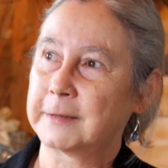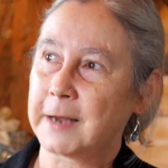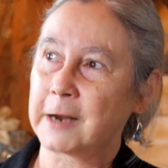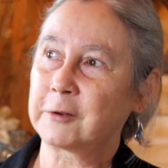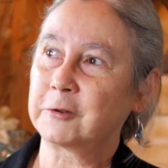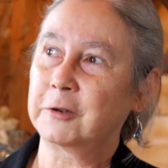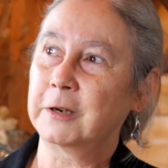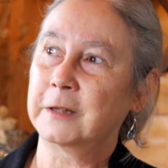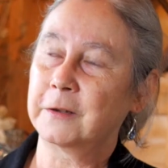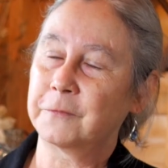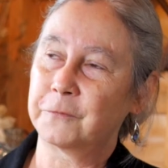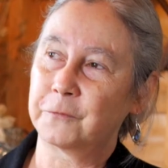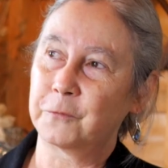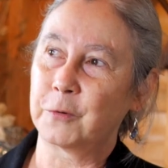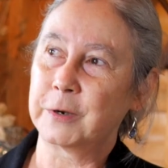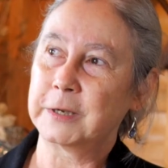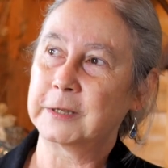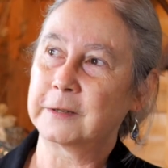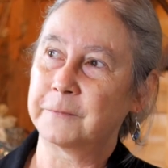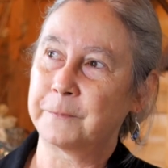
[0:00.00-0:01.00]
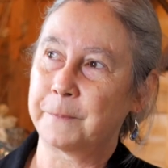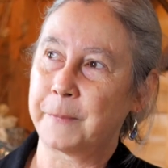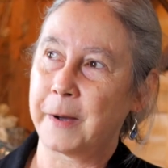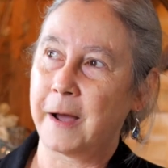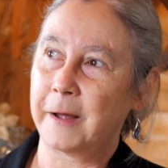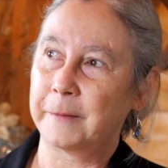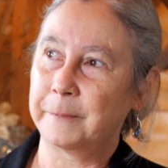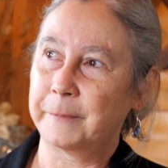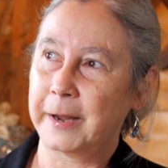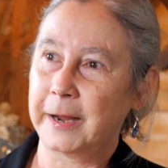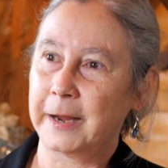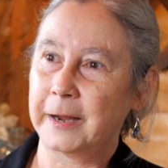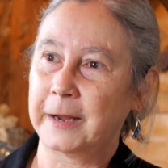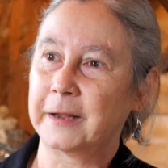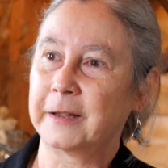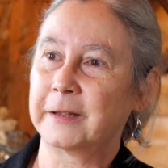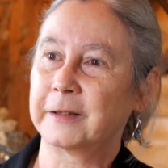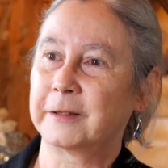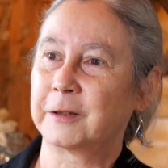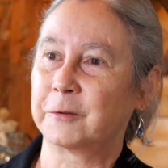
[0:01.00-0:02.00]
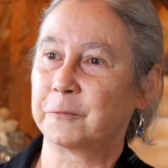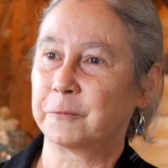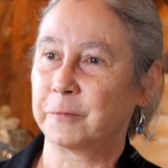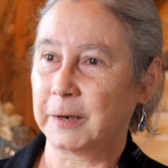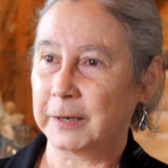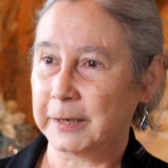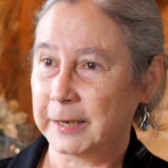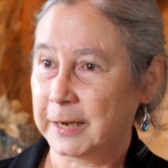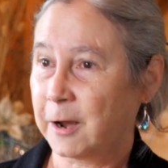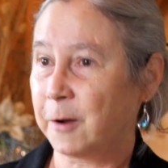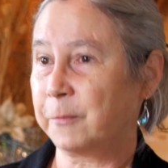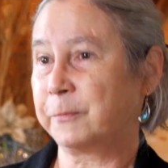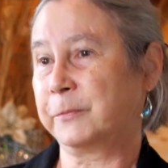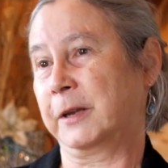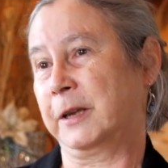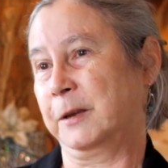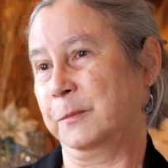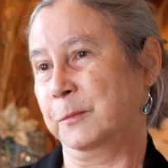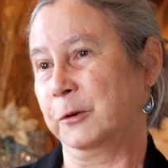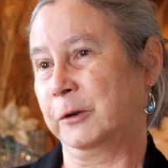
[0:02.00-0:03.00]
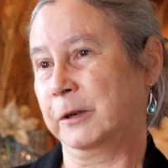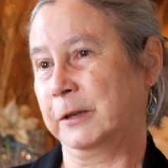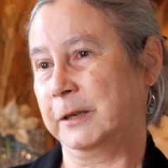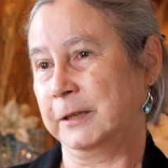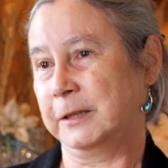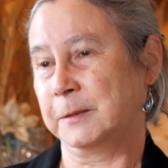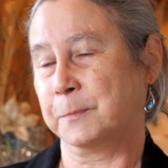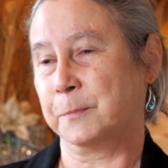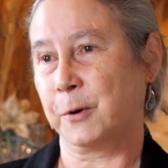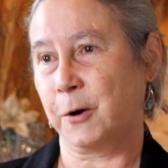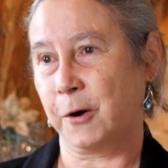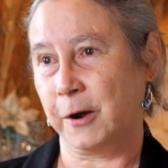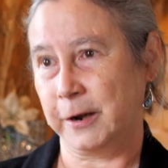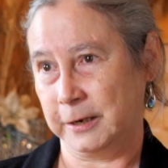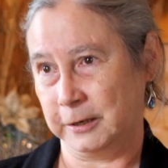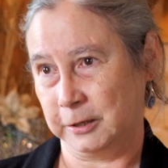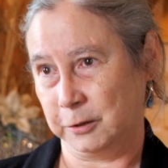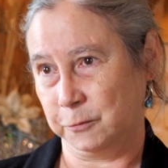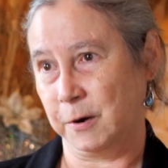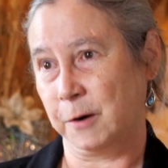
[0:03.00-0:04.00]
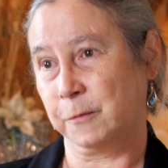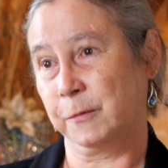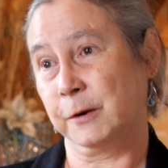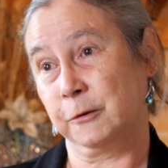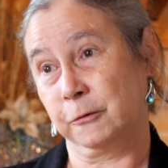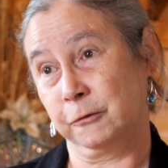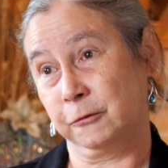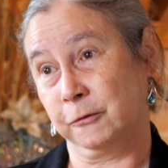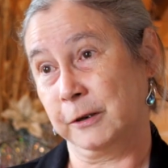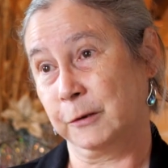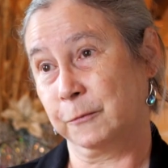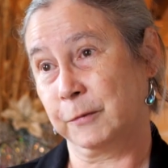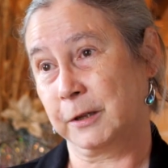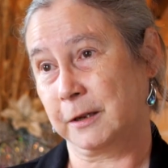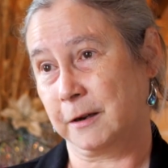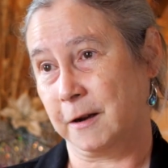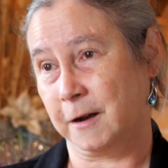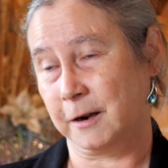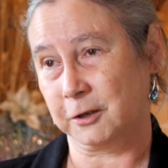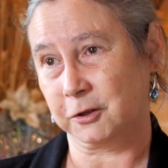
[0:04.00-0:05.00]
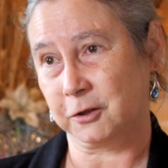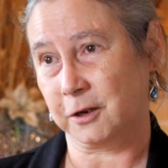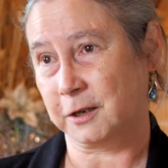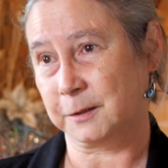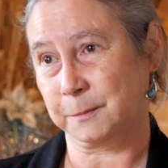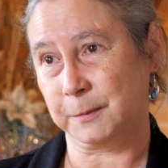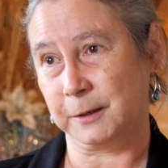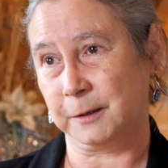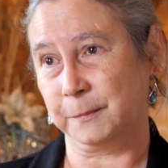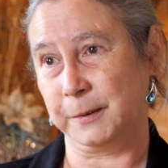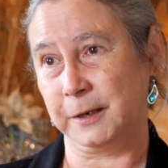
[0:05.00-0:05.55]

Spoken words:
actually the voice of Bonne Bay that really helped the community to buy into what we were doing with the Cottage Hospital,